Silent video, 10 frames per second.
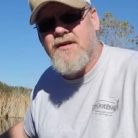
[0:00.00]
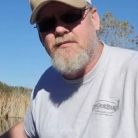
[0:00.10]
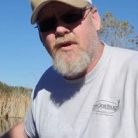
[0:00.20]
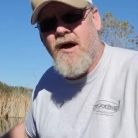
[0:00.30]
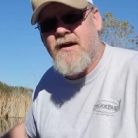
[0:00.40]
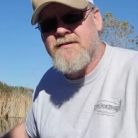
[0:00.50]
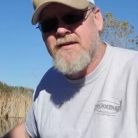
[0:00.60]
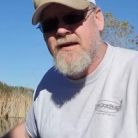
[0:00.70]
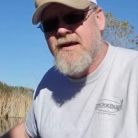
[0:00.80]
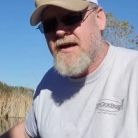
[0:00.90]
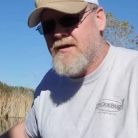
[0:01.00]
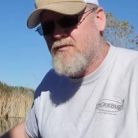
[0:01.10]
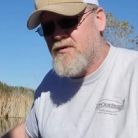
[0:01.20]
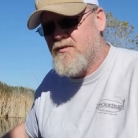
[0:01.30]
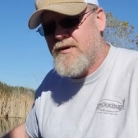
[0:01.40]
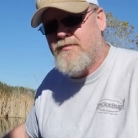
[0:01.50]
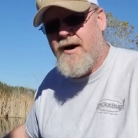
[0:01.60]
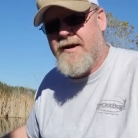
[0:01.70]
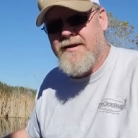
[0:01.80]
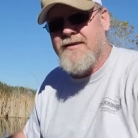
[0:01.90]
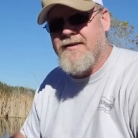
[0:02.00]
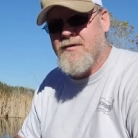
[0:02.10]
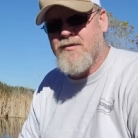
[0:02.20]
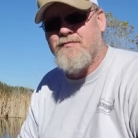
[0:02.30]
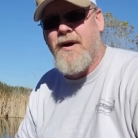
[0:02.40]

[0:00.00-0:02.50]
city blocks. And when we bought it, it was